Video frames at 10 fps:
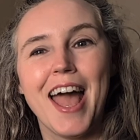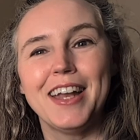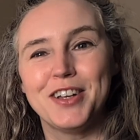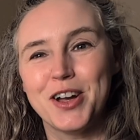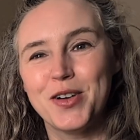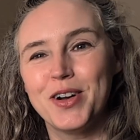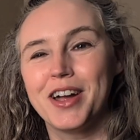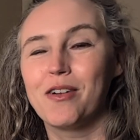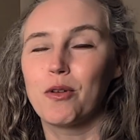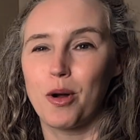at Know
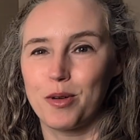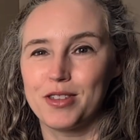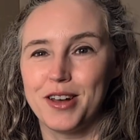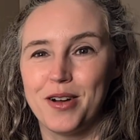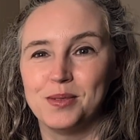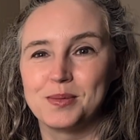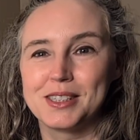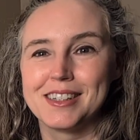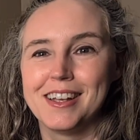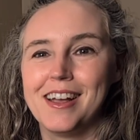and Grow with Gnomes.
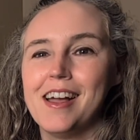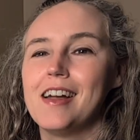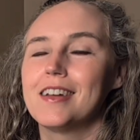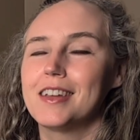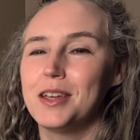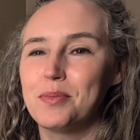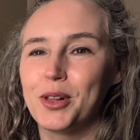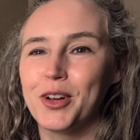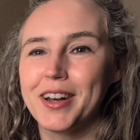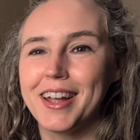Keep
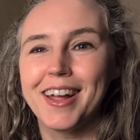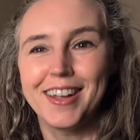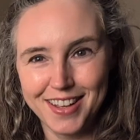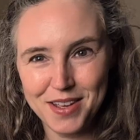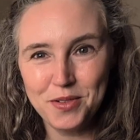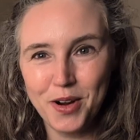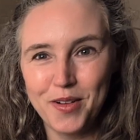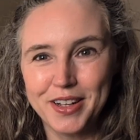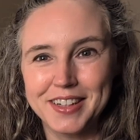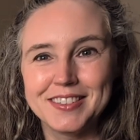learning, keep
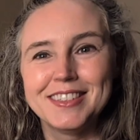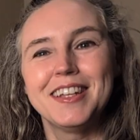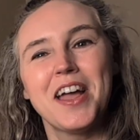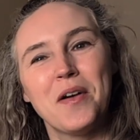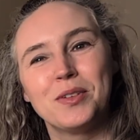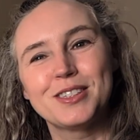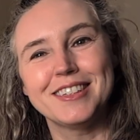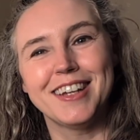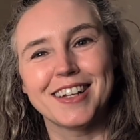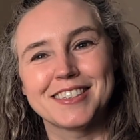growing, and we'll
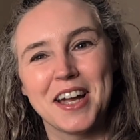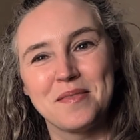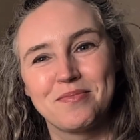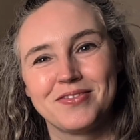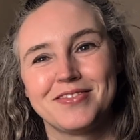see you next time.